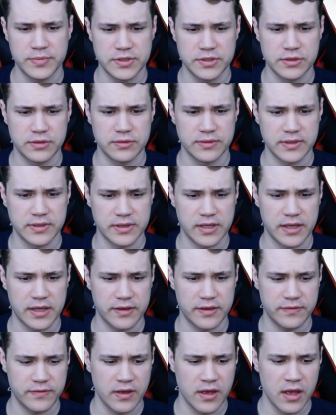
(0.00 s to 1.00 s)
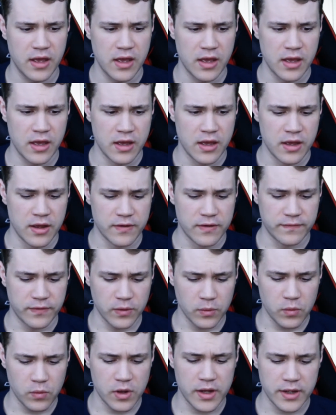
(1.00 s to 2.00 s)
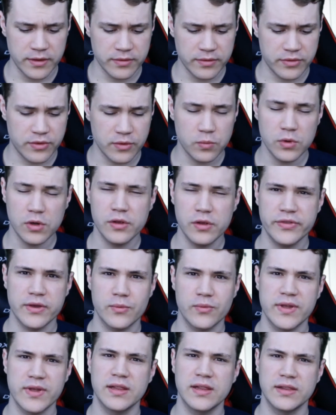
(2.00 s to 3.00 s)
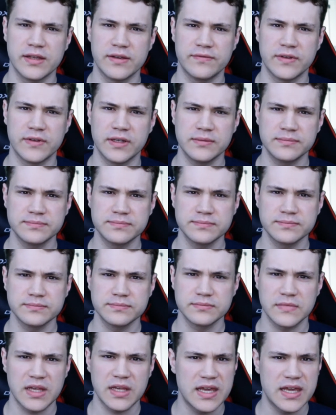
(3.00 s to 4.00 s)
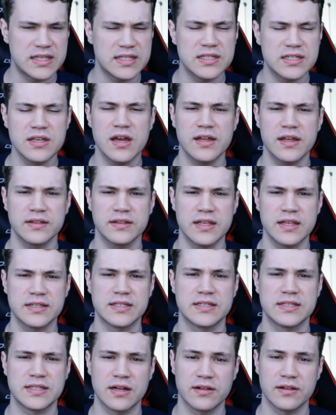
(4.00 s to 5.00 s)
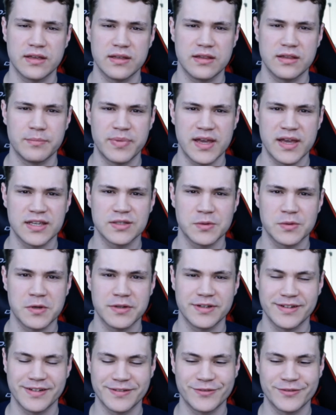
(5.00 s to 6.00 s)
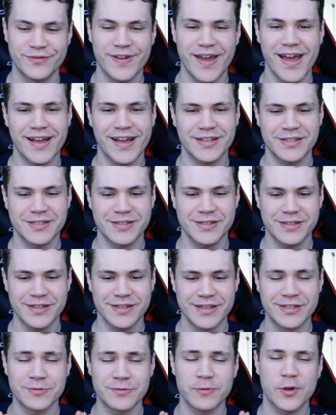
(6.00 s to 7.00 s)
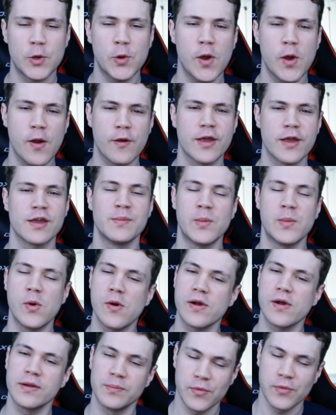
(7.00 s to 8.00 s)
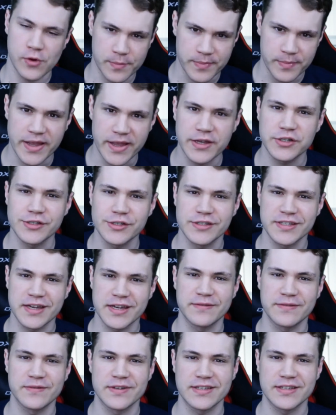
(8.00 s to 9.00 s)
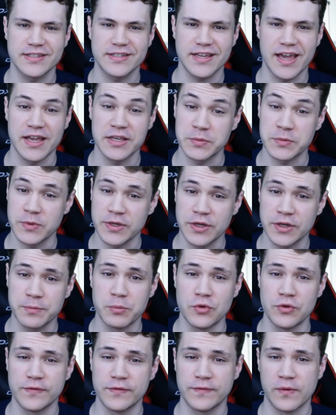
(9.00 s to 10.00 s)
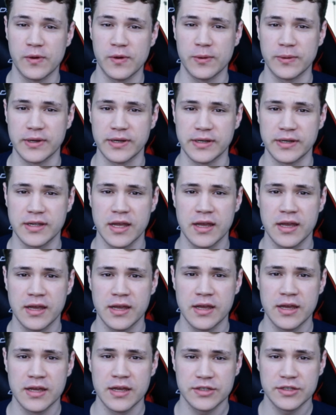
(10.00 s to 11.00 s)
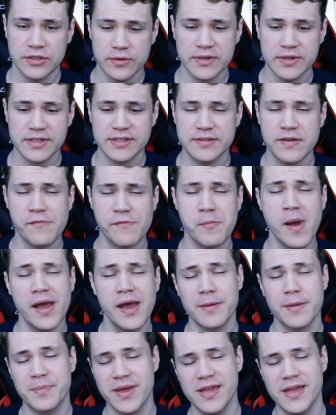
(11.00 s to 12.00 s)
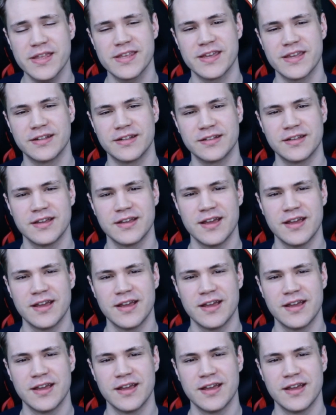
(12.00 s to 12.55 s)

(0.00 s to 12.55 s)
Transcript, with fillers: you in life. For one, the world that we live in, it's not necessarily the best one, and in fact, it's requiring more and more patience out of us as we move forward. So it is of my opinion